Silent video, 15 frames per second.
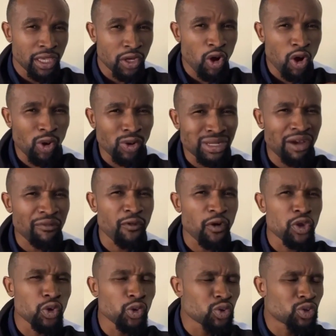In order
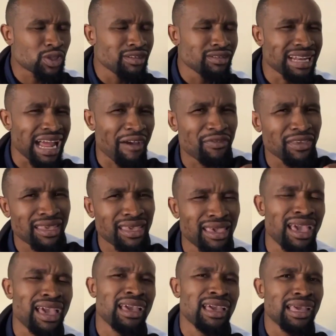for you to
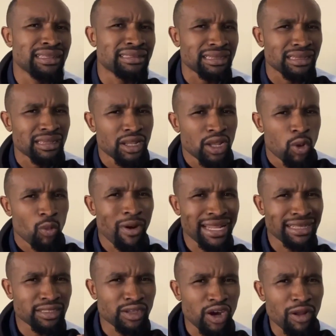navigate
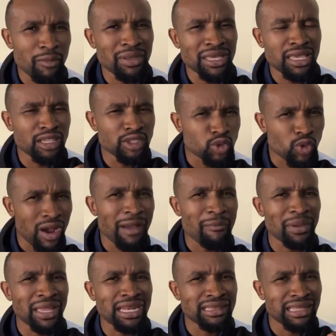what is going to begin to
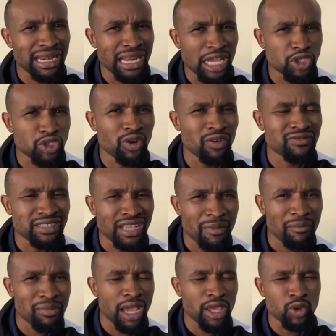happen in the nation of
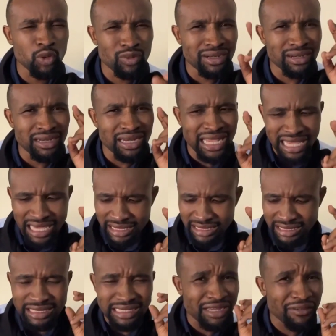Zambia, you
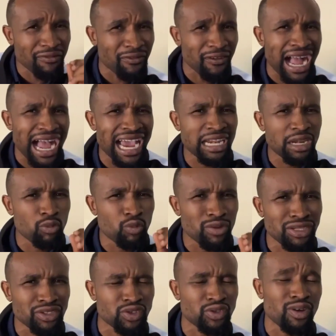need
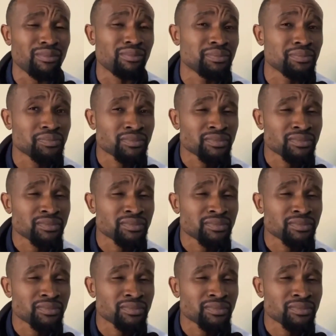divine wisdom